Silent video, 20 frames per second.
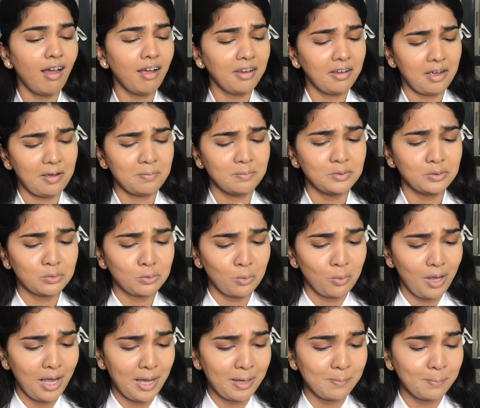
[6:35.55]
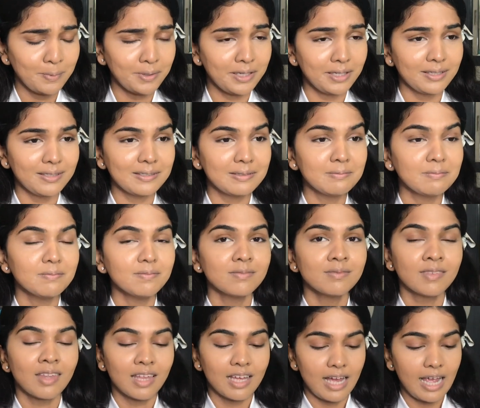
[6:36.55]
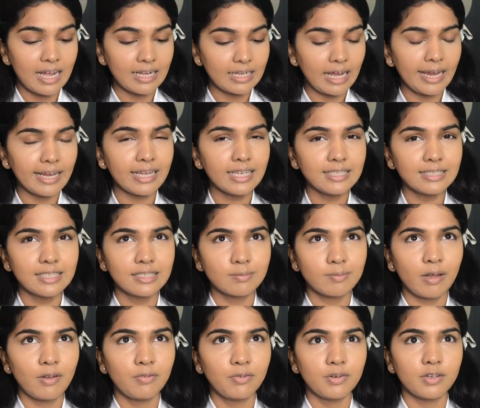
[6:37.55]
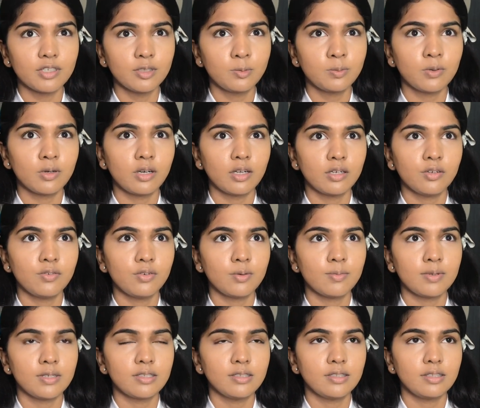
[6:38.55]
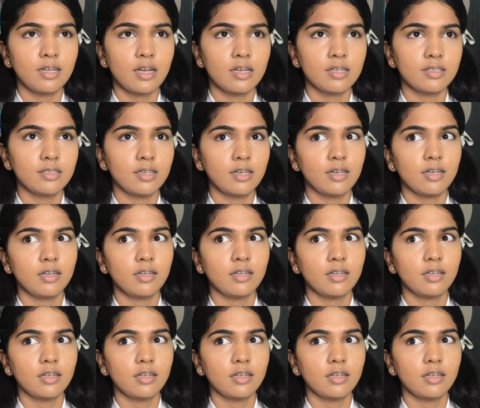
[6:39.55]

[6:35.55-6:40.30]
I am so happy. I, I guess this is my first product from Anastasia.